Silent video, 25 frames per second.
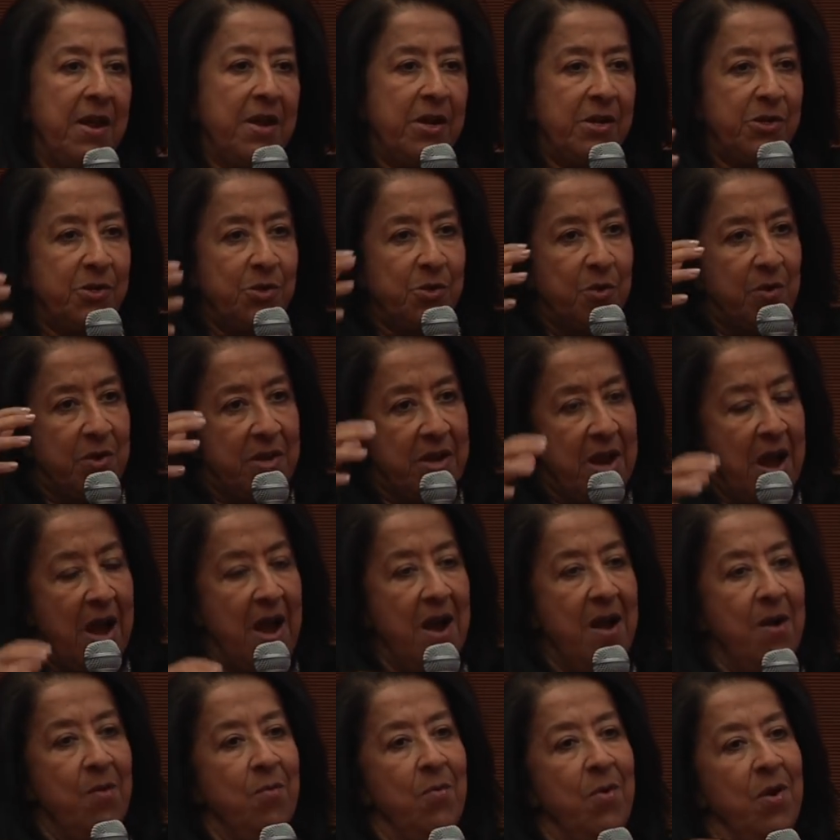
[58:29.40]
So
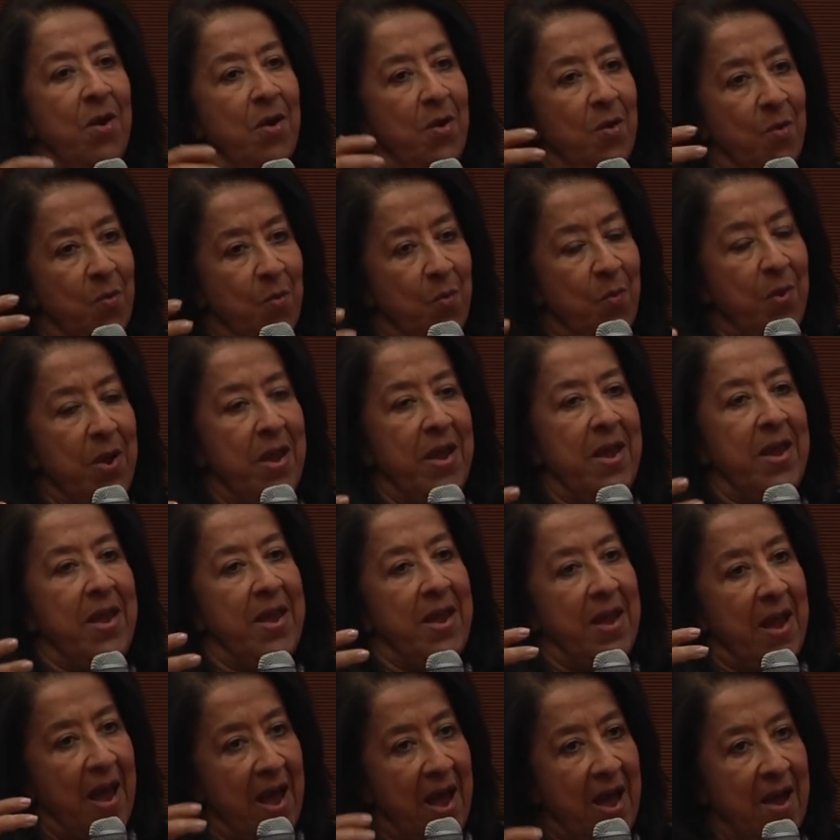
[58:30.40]
now
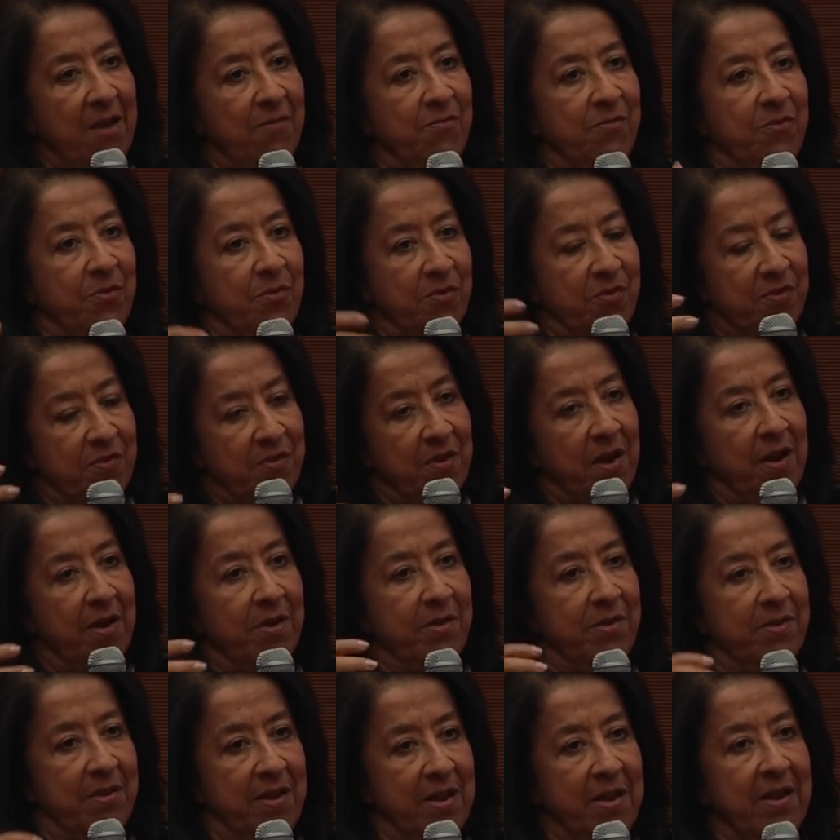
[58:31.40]
we have to
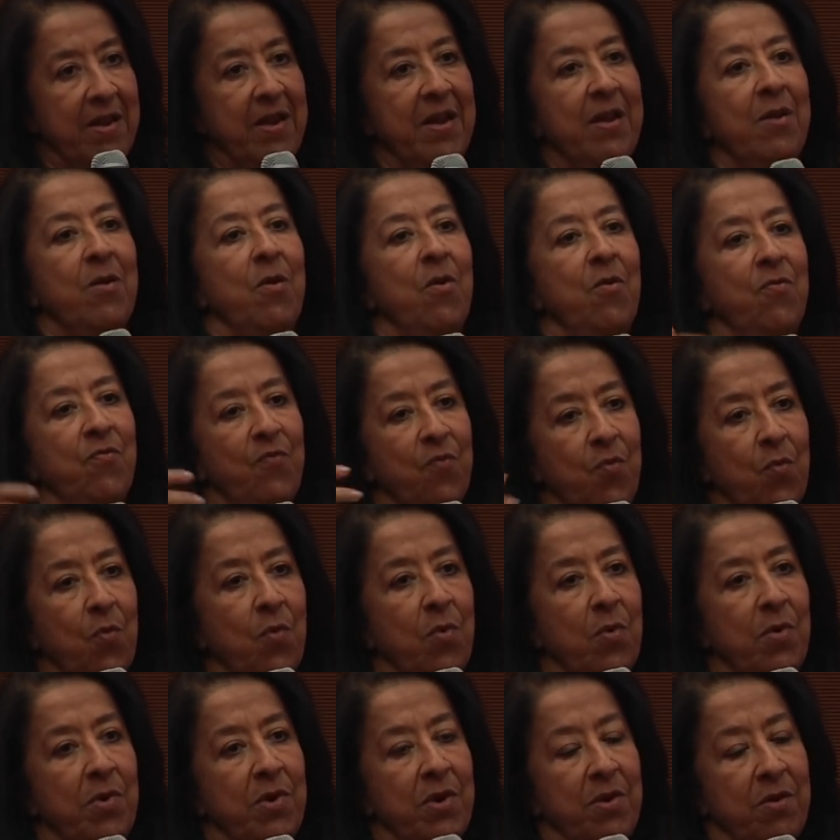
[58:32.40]
start thinking of,
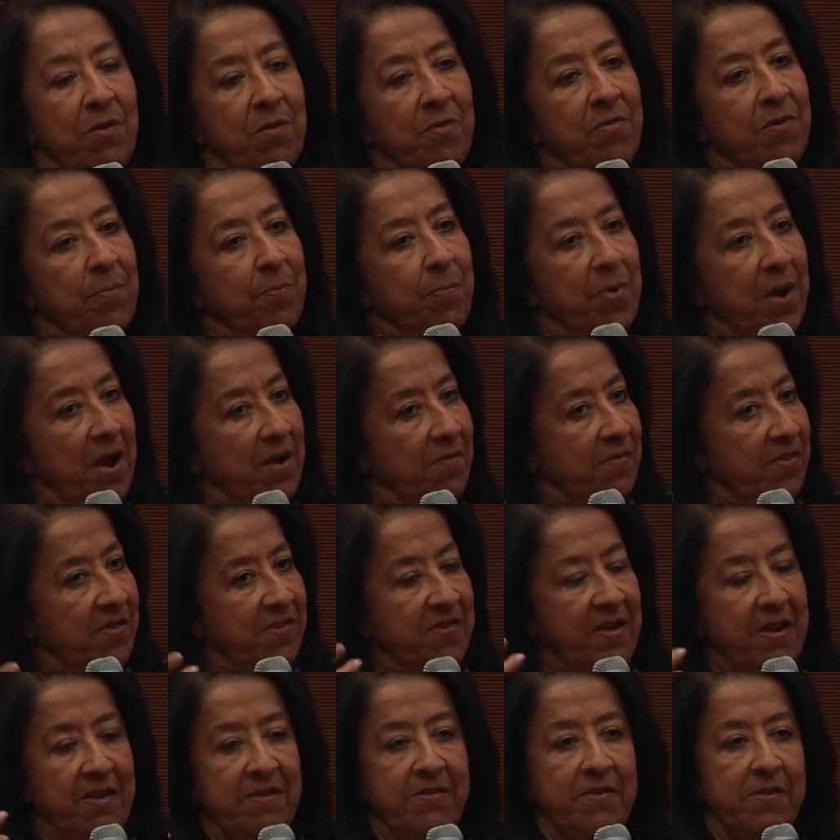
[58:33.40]
you know, the private
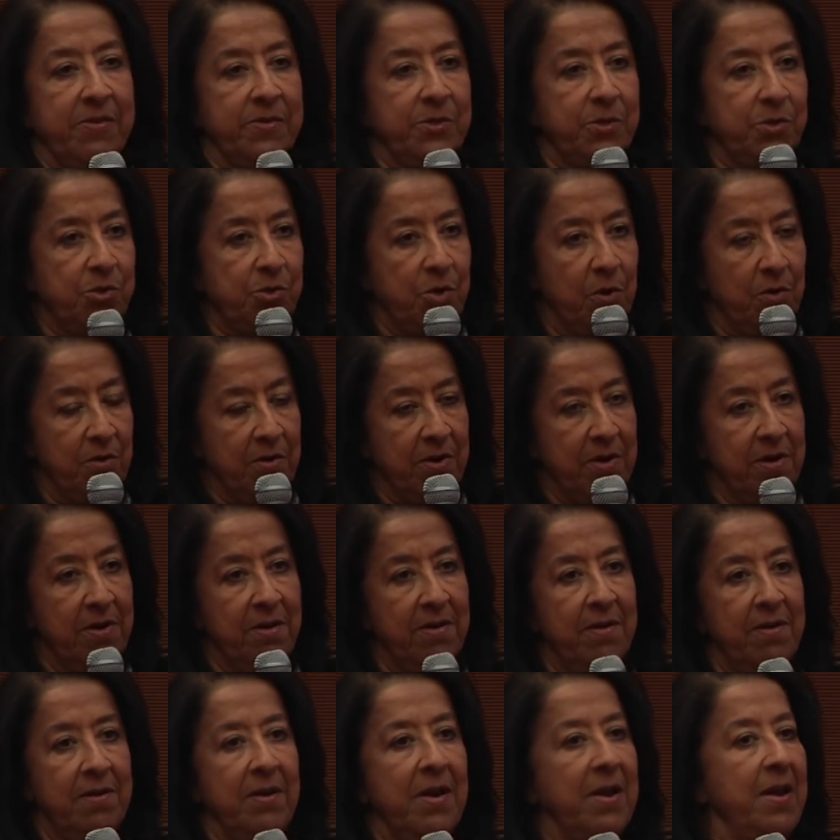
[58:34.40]
sector is
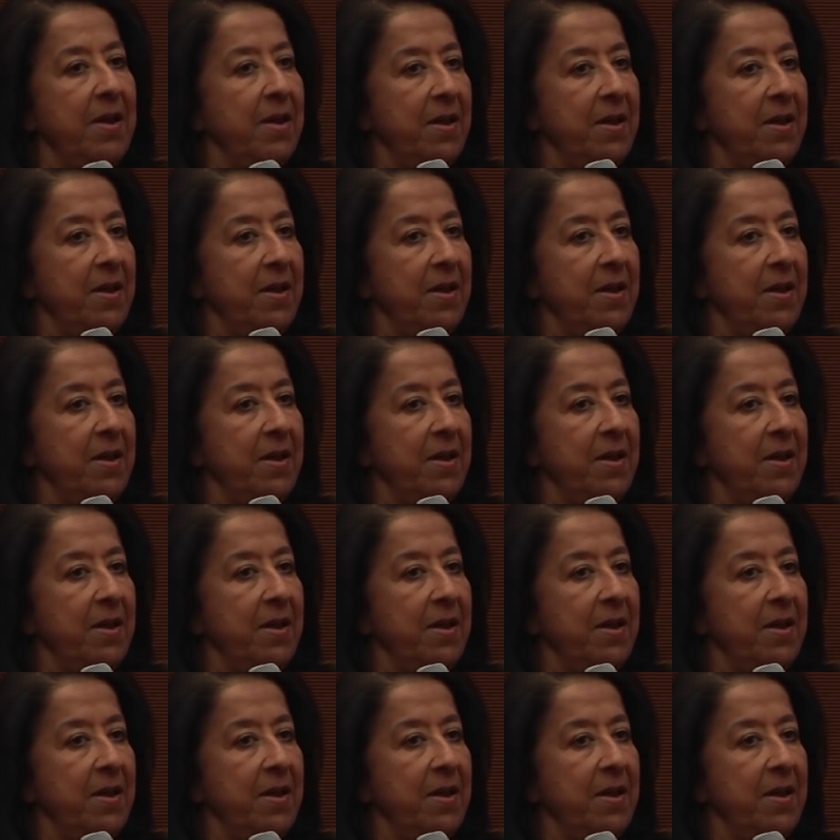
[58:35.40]
stronger,